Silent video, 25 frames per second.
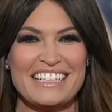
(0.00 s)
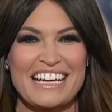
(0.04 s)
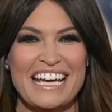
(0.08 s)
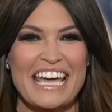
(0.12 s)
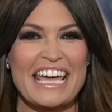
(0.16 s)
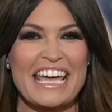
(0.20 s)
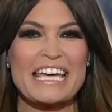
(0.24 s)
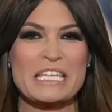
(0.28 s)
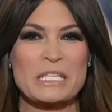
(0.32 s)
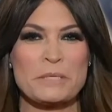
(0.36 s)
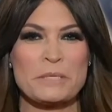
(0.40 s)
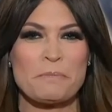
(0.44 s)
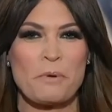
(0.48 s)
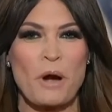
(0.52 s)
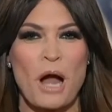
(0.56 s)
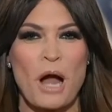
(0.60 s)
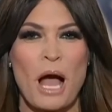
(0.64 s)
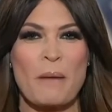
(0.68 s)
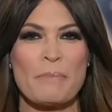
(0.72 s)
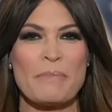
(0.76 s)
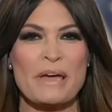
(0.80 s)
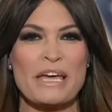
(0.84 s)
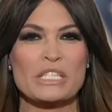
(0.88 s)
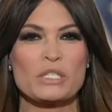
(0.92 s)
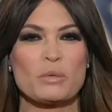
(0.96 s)
His
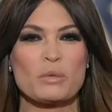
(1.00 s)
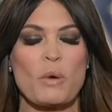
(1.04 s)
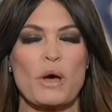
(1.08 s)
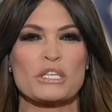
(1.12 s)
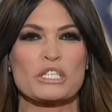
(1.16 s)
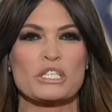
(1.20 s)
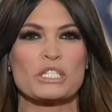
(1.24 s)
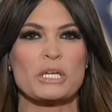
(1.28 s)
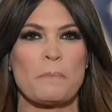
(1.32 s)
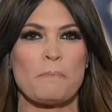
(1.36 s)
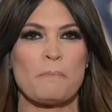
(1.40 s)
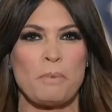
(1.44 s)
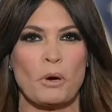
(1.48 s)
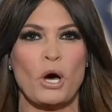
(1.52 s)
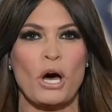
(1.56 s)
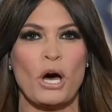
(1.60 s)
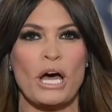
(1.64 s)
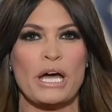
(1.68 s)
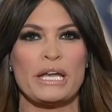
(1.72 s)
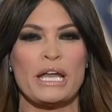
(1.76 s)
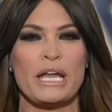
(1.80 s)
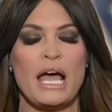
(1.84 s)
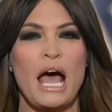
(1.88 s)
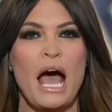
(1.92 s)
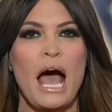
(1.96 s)
promise was to
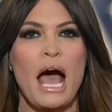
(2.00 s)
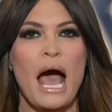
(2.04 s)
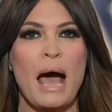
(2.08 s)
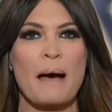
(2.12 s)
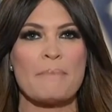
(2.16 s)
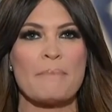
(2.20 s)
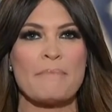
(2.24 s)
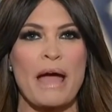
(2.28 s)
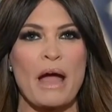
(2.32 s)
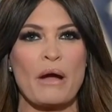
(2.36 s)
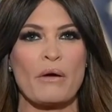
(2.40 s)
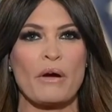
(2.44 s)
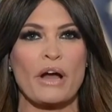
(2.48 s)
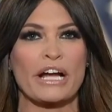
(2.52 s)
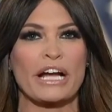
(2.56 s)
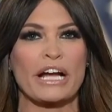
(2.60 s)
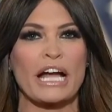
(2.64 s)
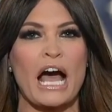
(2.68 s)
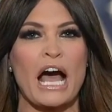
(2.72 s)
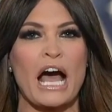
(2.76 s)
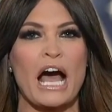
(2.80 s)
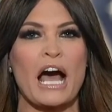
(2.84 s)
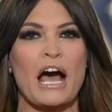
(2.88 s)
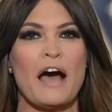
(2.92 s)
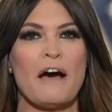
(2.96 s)
put
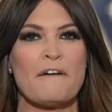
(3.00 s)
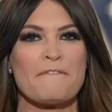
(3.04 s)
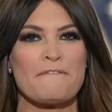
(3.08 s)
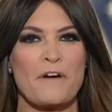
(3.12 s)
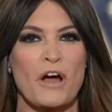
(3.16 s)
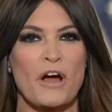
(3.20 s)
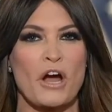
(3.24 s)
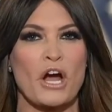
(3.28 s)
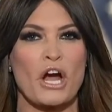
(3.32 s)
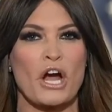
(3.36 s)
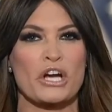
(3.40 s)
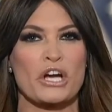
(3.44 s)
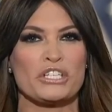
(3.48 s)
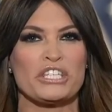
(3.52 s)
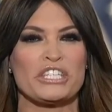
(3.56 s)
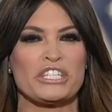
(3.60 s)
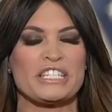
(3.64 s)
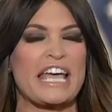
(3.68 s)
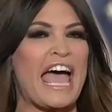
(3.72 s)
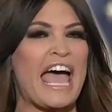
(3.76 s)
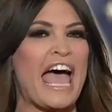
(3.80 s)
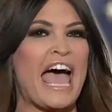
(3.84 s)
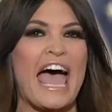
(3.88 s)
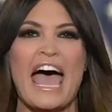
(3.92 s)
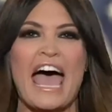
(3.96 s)
America first,
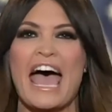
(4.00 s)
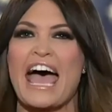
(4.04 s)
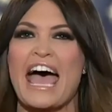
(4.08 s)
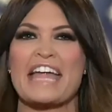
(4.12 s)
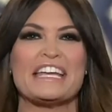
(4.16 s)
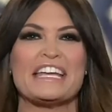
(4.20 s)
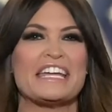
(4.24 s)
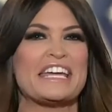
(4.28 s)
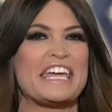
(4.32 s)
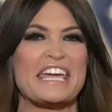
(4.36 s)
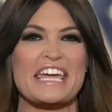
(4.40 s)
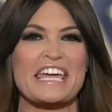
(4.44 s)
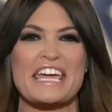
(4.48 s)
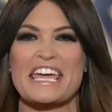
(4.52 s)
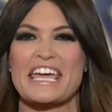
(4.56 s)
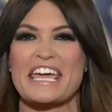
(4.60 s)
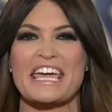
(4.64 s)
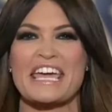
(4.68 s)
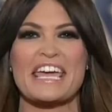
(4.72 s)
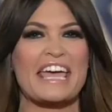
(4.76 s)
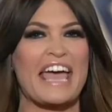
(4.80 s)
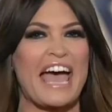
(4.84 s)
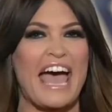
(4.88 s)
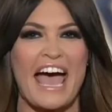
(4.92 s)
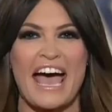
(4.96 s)
and
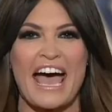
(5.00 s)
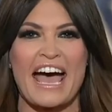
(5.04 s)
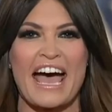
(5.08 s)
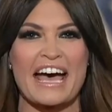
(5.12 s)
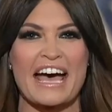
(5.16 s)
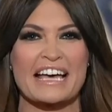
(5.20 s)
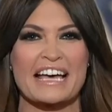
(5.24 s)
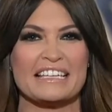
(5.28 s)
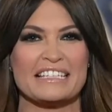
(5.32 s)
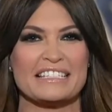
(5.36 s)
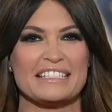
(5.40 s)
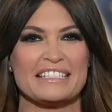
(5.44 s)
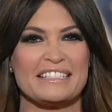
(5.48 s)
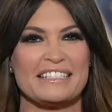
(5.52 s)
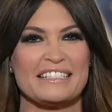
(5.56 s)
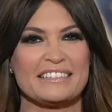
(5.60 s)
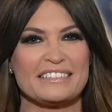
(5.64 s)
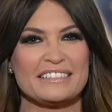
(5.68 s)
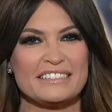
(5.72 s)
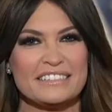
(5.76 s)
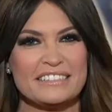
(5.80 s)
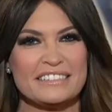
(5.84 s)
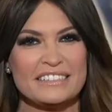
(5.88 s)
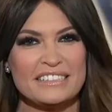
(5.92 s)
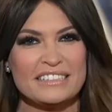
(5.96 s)
he has.
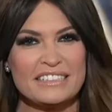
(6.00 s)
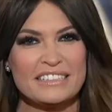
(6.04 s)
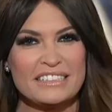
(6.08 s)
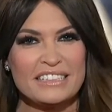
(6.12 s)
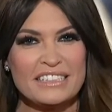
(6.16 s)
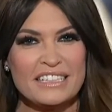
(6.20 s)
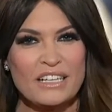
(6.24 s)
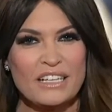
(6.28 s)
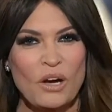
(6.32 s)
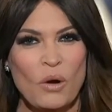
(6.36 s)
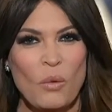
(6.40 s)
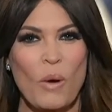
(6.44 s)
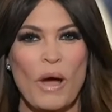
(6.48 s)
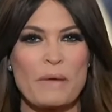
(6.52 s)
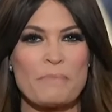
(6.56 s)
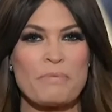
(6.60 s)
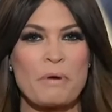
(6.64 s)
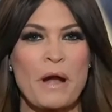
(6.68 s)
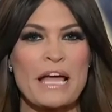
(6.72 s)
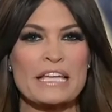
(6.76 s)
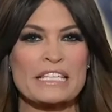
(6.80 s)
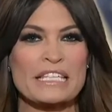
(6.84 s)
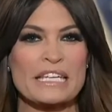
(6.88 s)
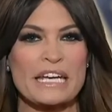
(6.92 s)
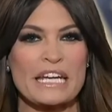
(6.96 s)
When
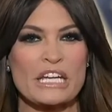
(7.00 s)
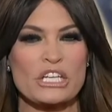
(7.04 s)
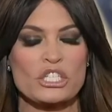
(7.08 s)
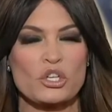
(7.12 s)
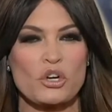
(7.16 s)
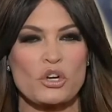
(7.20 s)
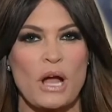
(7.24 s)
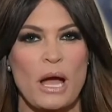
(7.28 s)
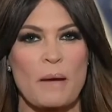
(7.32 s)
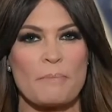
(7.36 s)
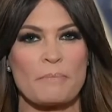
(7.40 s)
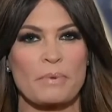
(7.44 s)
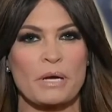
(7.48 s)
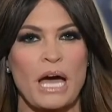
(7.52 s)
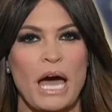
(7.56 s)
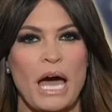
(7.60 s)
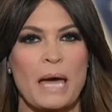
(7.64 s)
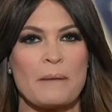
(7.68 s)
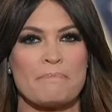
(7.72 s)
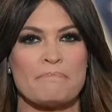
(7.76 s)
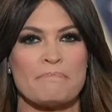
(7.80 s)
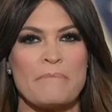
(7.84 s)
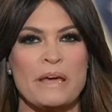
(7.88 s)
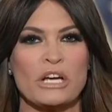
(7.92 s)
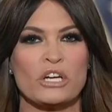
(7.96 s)
President Trump
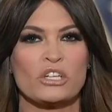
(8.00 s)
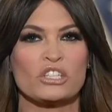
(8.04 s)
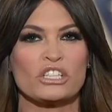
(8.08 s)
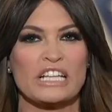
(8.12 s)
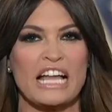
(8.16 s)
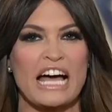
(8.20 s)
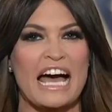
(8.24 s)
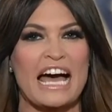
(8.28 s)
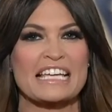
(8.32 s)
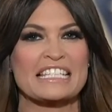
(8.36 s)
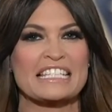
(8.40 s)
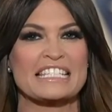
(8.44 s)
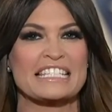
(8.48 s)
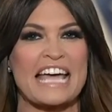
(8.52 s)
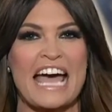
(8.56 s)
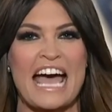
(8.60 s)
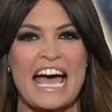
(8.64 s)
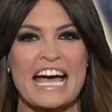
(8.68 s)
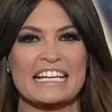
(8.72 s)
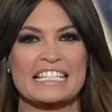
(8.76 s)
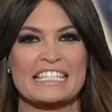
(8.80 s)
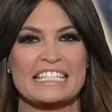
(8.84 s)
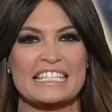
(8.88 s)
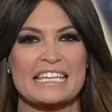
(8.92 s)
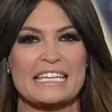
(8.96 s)
cut middle-class
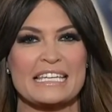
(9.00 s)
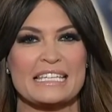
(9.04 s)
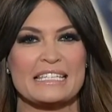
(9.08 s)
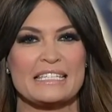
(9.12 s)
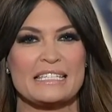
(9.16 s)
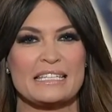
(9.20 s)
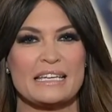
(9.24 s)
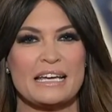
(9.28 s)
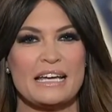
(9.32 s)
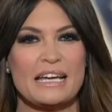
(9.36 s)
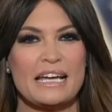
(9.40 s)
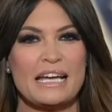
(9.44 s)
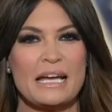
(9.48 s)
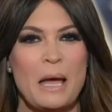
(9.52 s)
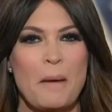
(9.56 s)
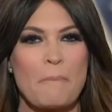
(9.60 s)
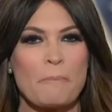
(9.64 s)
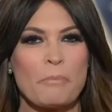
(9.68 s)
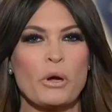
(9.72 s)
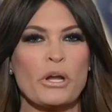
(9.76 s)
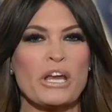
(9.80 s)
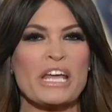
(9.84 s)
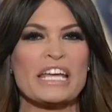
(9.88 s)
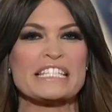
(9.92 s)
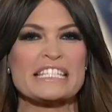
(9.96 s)
taxes,
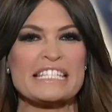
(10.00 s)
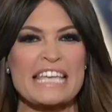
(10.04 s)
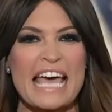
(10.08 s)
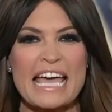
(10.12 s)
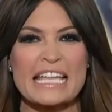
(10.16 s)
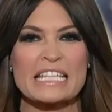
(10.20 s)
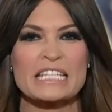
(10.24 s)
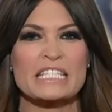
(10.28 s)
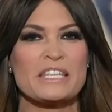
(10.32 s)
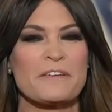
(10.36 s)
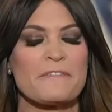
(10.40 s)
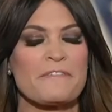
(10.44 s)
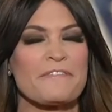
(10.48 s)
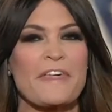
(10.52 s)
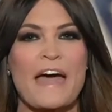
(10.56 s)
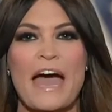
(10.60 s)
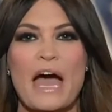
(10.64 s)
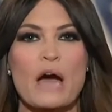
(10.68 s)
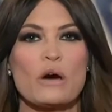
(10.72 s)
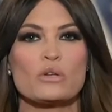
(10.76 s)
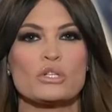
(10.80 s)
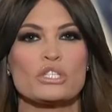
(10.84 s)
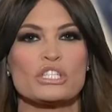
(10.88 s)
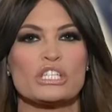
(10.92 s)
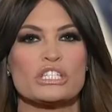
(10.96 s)
putting tens of
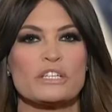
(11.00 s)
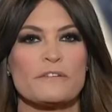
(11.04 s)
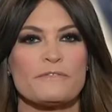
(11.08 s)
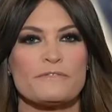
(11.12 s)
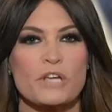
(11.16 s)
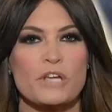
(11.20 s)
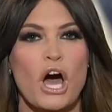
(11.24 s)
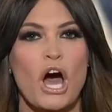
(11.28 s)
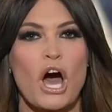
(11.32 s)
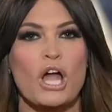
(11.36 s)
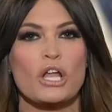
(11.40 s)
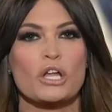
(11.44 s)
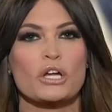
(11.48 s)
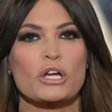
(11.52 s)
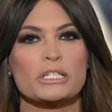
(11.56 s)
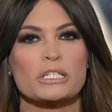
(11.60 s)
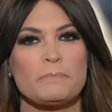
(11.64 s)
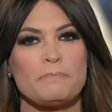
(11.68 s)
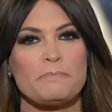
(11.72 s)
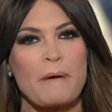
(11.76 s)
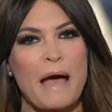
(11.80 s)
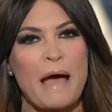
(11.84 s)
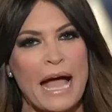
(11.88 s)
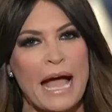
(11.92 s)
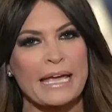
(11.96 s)
thousands of dollars
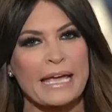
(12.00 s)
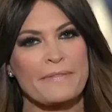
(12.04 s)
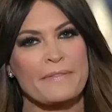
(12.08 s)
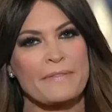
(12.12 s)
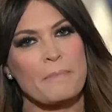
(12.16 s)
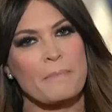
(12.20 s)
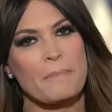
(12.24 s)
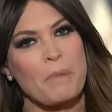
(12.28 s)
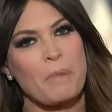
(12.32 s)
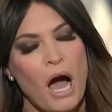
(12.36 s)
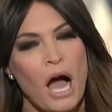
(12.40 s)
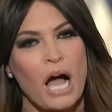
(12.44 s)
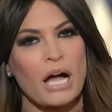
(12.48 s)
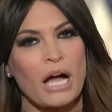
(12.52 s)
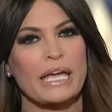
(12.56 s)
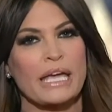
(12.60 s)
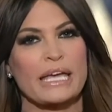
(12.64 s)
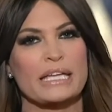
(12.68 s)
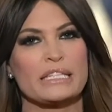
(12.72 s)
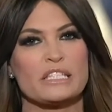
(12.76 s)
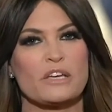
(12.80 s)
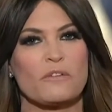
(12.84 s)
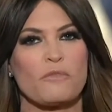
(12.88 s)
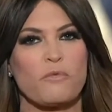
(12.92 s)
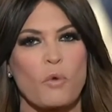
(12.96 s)
back in the
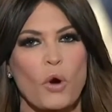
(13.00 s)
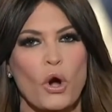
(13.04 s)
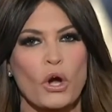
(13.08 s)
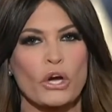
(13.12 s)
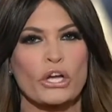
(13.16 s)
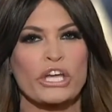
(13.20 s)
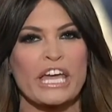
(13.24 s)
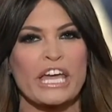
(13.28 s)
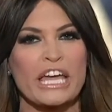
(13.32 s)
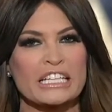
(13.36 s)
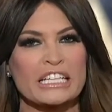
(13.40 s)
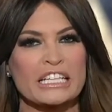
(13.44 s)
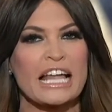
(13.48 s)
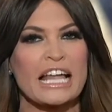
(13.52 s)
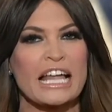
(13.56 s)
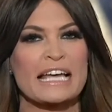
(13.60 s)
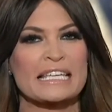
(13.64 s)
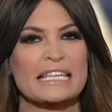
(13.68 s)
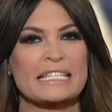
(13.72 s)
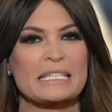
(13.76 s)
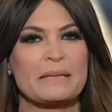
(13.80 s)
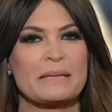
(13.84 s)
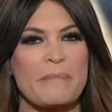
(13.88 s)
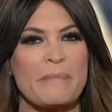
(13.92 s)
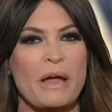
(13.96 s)
pockets of
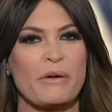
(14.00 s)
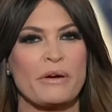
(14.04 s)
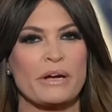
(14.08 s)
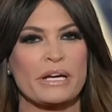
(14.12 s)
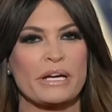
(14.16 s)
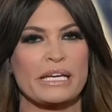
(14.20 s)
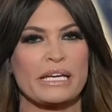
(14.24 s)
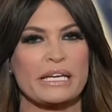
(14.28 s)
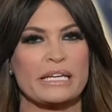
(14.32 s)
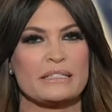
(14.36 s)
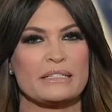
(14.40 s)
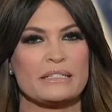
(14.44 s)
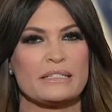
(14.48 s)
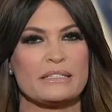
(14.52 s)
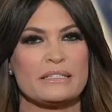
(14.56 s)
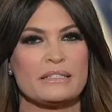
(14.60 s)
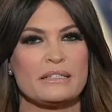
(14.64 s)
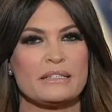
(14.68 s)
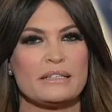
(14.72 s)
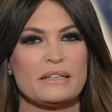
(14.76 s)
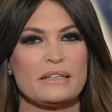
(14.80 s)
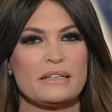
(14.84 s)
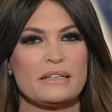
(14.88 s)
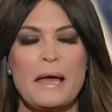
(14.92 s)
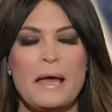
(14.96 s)
working-class Americans,
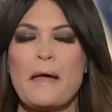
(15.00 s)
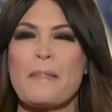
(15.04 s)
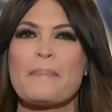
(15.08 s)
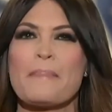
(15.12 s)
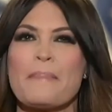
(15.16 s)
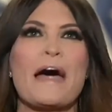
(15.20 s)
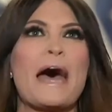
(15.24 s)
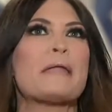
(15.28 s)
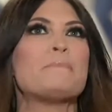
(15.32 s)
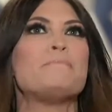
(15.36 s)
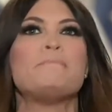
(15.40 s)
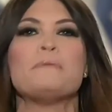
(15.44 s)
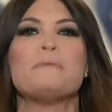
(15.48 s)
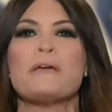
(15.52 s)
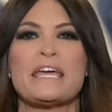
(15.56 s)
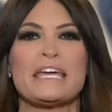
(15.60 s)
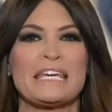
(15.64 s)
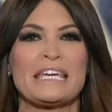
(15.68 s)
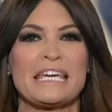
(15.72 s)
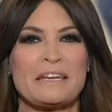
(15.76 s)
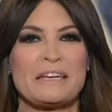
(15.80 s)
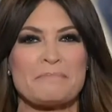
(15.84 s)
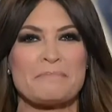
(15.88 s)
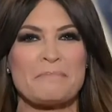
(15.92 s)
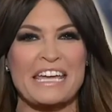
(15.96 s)
that
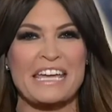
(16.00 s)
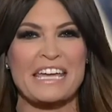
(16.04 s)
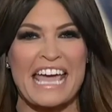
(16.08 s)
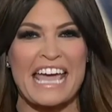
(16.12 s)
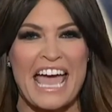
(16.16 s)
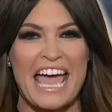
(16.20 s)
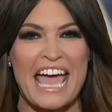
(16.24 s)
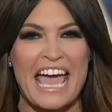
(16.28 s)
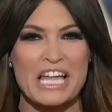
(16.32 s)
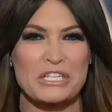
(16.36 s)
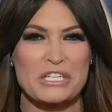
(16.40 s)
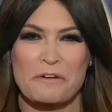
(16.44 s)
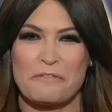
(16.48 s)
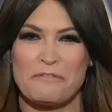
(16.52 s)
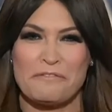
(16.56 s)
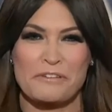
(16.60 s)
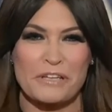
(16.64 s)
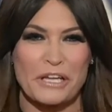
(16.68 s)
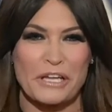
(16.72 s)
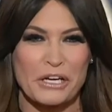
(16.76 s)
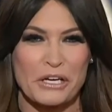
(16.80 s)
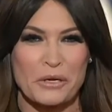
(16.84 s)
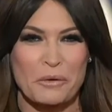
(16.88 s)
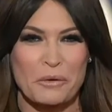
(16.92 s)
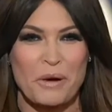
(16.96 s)
beacon began to
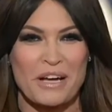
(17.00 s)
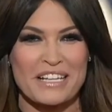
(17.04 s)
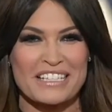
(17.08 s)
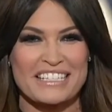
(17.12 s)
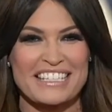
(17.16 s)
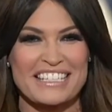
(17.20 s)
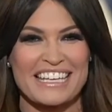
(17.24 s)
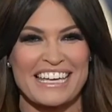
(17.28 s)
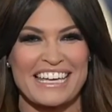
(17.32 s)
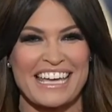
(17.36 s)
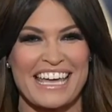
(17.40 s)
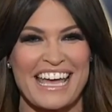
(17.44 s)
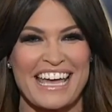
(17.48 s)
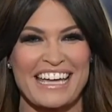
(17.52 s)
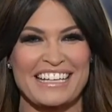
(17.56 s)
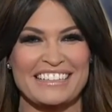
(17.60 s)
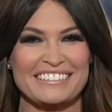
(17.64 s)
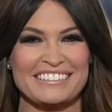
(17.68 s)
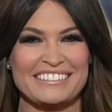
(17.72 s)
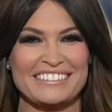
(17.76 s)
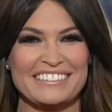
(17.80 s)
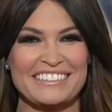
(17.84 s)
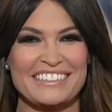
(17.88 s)
flicker once again.